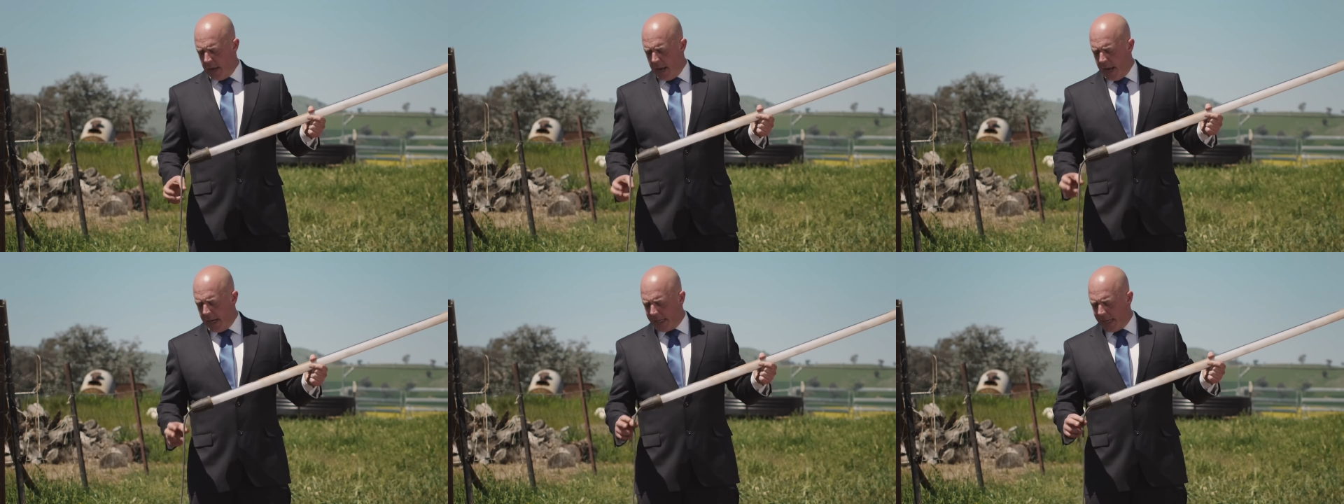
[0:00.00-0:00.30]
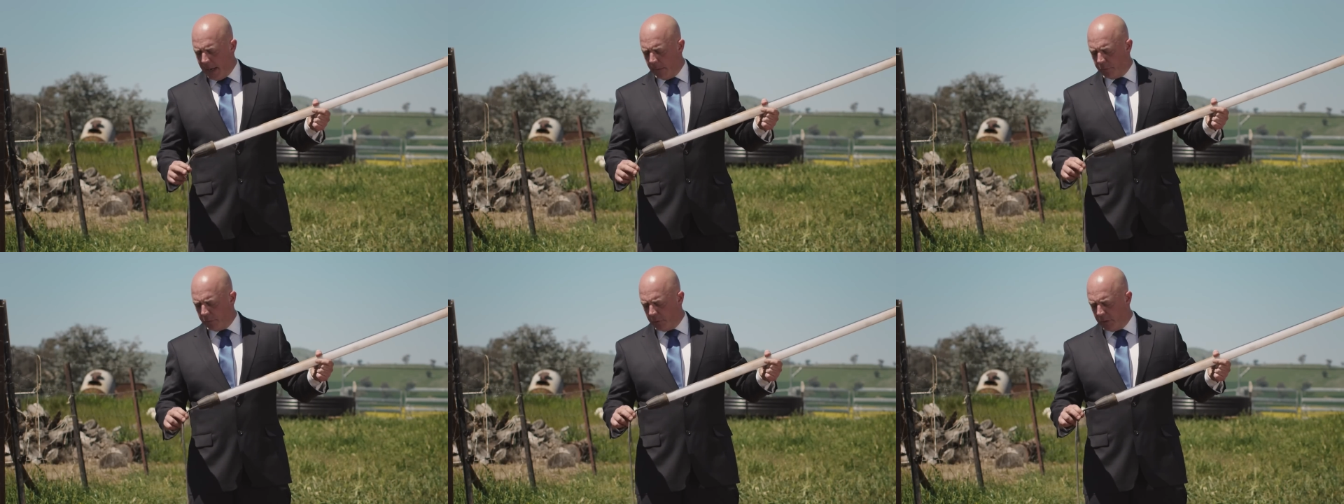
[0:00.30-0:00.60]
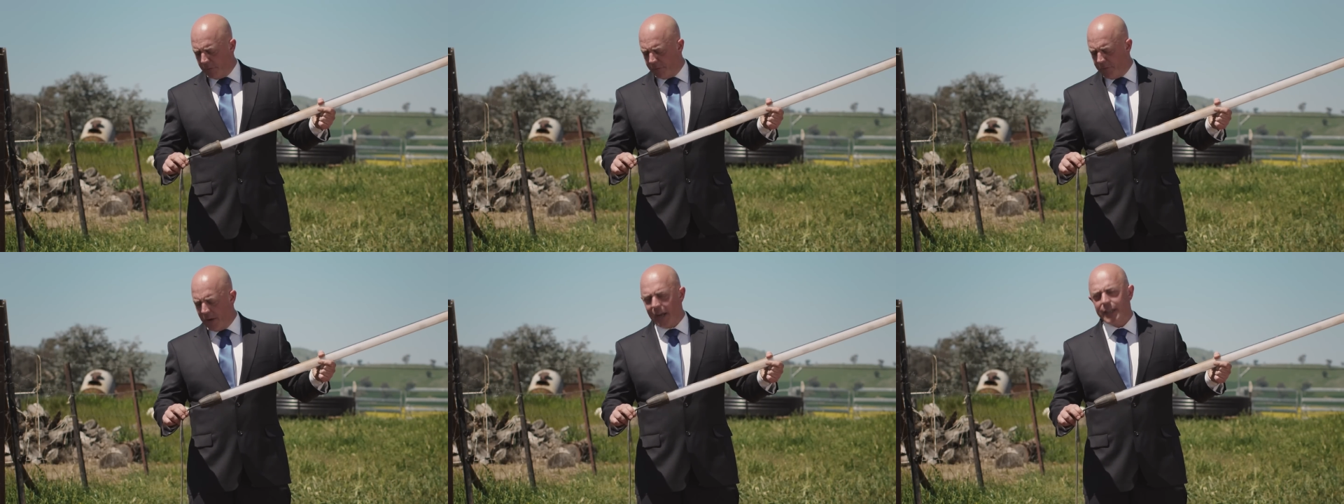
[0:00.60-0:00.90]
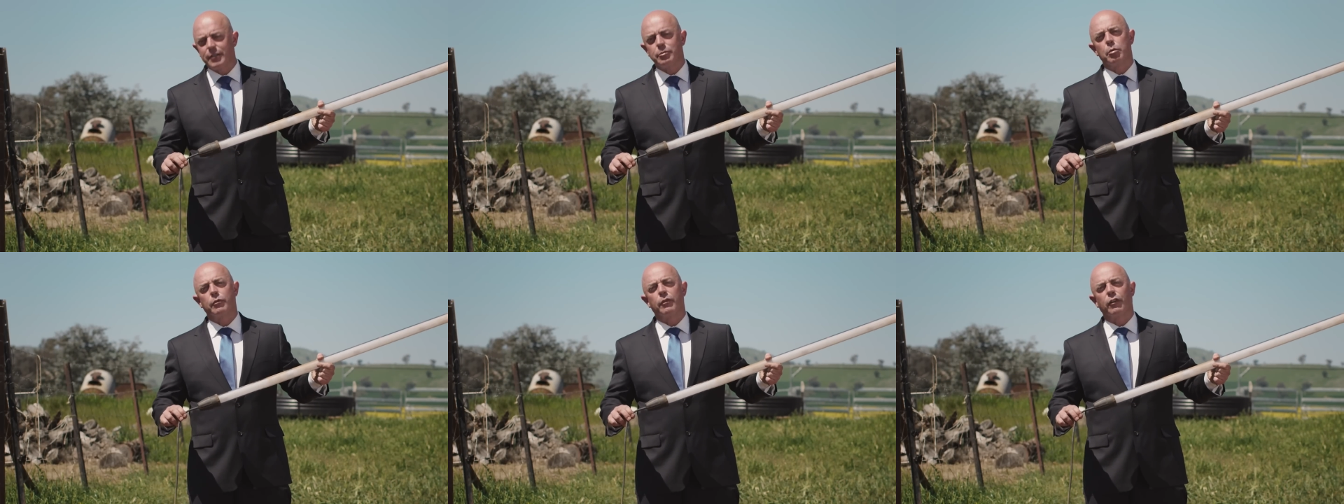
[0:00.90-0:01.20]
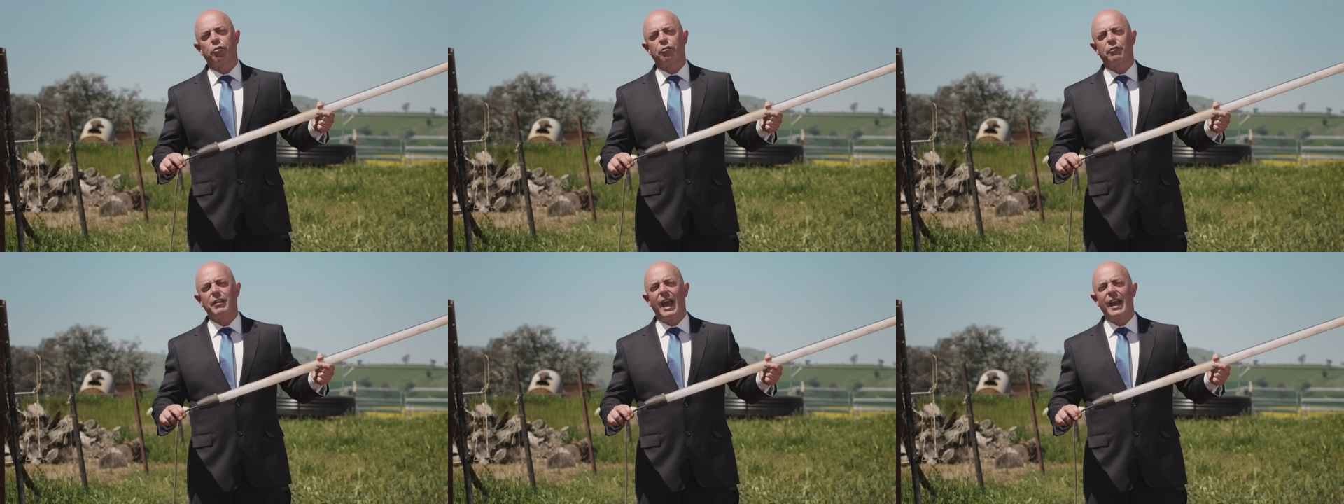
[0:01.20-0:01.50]
It comes from the factory with
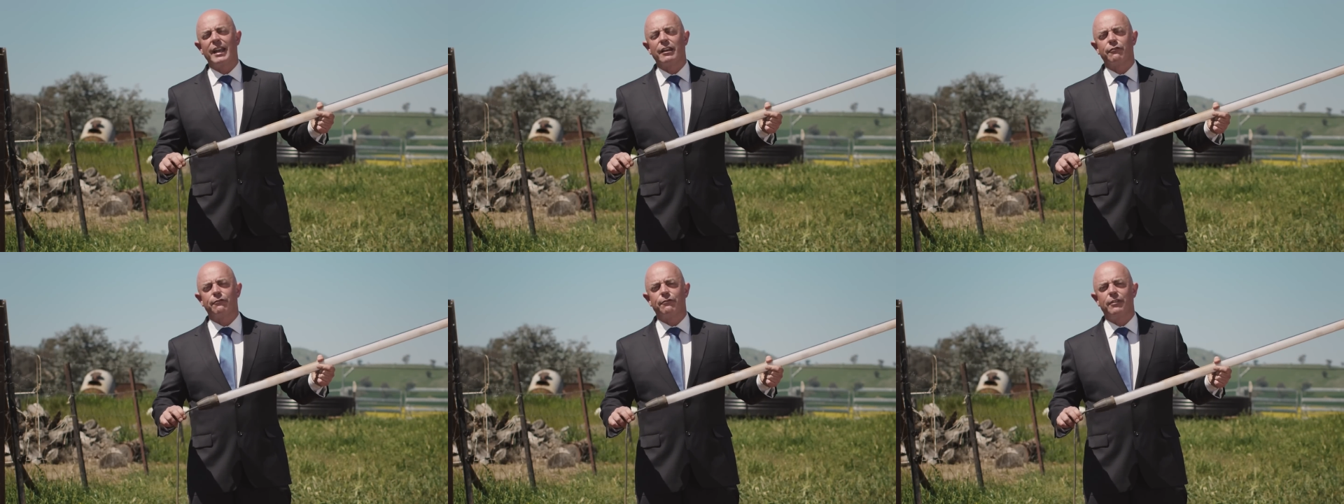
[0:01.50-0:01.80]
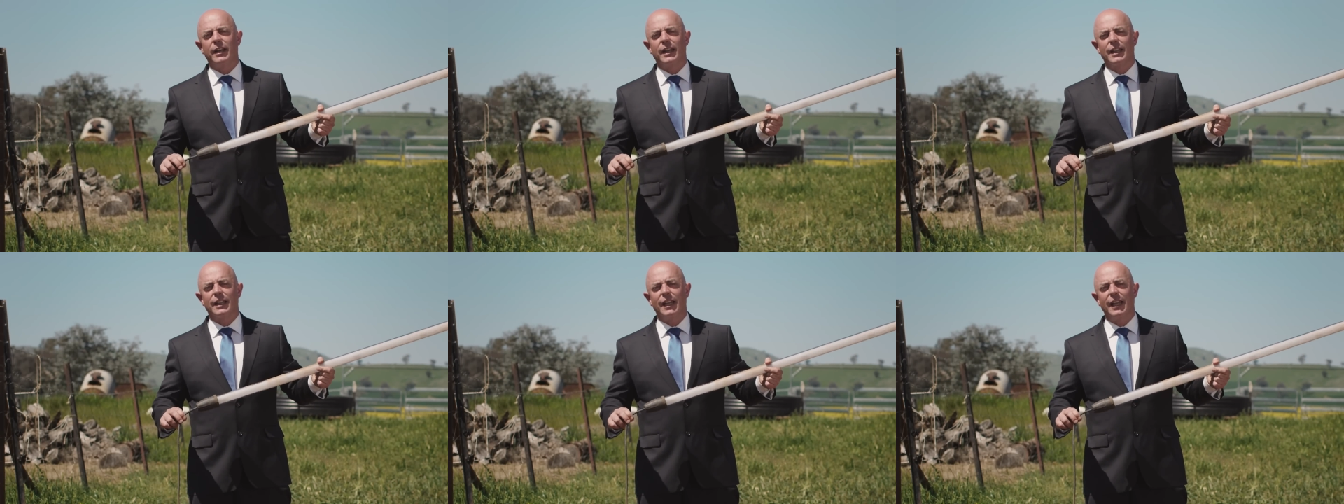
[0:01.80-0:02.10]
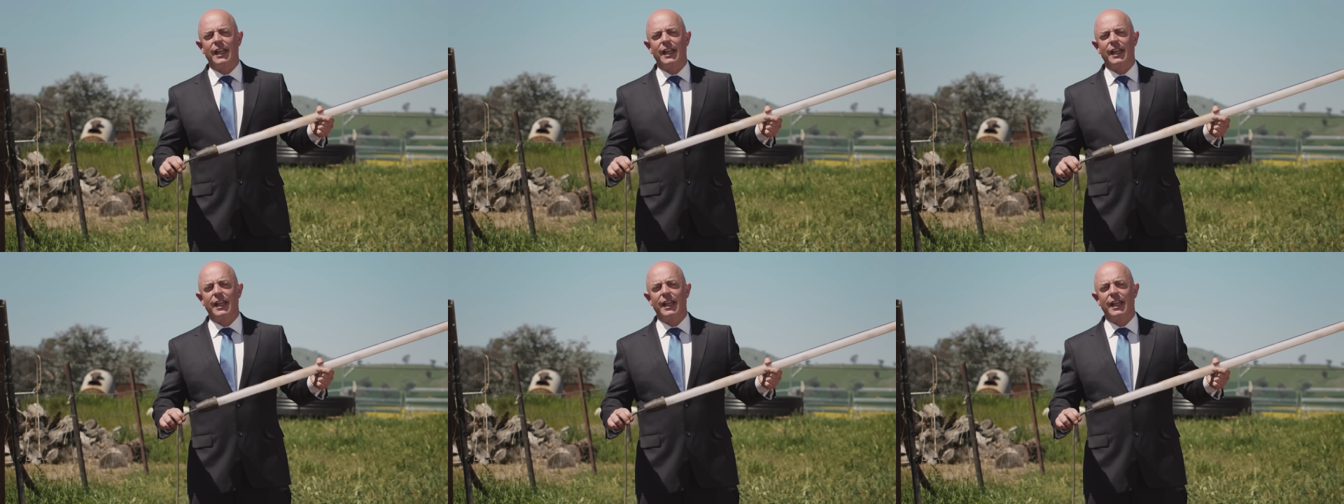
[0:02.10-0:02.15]
a standard fitted